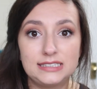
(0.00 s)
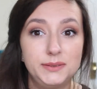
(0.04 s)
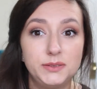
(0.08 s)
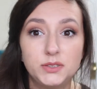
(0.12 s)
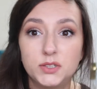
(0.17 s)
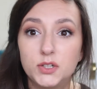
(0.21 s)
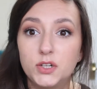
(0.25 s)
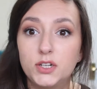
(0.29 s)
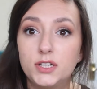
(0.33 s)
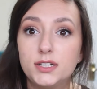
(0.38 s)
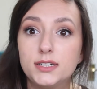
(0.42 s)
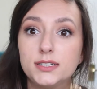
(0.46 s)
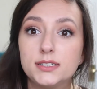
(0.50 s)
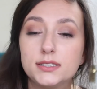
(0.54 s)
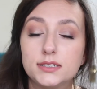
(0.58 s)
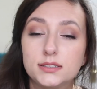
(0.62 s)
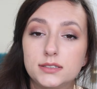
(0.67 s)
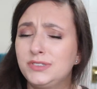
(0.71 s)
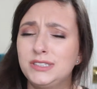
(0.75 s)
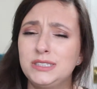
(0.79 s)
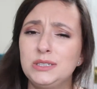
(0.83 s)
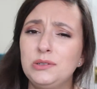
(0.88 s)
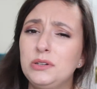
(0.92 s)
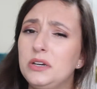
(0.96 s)
It was good.
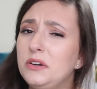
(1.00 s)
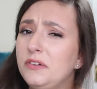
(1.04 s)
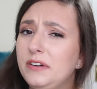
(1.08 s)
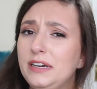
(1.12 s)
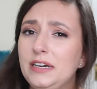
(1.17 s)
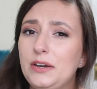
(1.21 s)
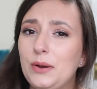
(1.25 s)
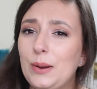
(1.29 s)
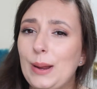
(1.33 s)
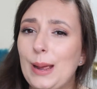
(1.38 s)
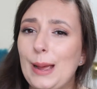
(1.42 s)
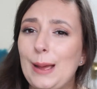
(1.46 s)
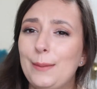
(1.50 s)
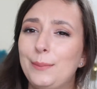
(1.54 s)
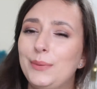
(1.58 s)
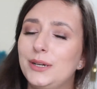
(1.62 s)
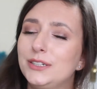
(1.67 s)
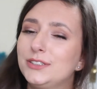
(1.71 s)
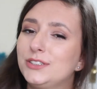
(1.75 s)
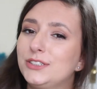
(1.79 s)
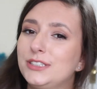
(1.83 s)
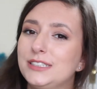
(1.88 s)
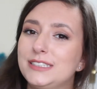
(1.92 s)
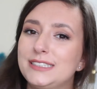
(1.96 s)
Still don't really know how
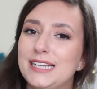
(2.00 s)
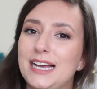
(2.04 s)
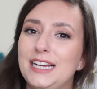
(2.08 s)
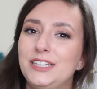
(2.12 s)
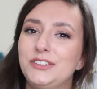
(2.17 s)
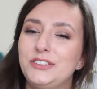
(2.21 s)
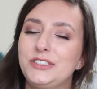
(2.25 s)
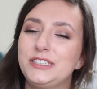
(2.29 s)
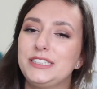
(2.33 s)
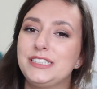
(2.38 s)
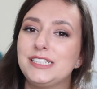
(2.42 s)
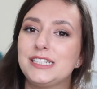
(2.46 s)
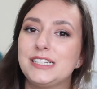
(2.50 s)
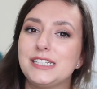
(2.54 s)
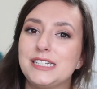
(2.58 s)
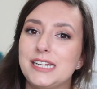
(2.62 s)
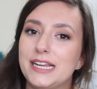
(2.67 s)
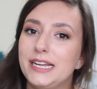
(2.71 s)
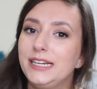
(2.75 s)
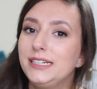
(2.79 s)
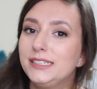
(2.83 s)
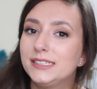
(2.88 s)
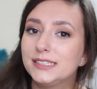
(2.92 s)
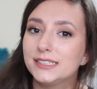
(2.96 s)
much this actually
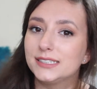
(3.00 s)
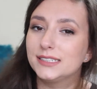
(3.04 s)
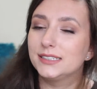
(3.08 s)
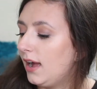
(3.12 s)
did.